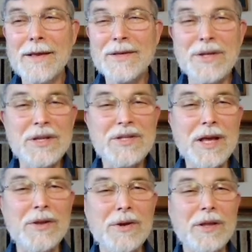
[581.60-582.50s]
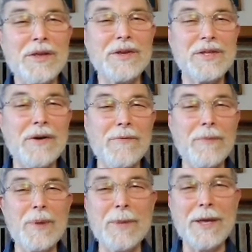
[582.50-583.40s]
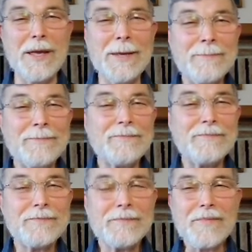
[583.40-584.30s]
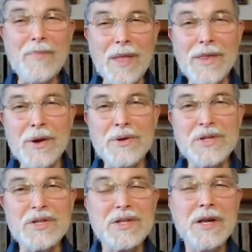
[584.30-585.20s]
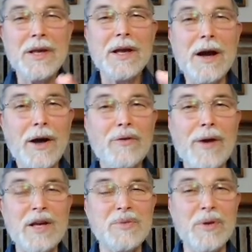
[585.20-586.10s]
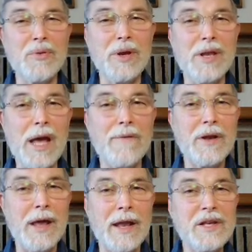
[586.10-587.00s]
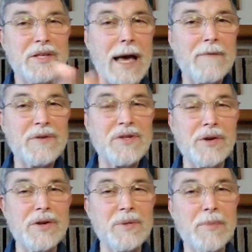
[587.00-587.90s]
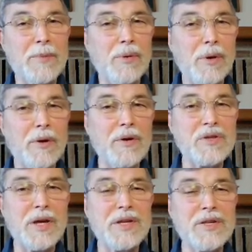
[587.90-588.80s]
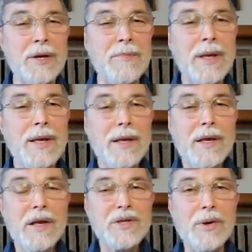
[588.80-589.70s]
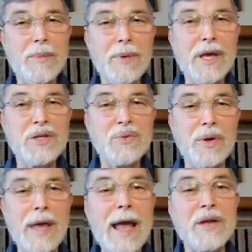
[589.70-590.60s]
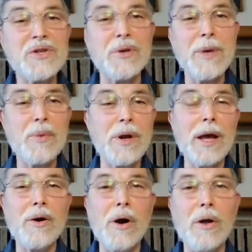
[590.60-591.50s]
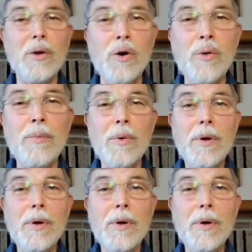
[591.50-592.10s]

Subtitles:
So let's take a look at this from the beginning. There is this contrast between David and his adversaries, the people who are criticizing him. So he begins with, answer me when I call, O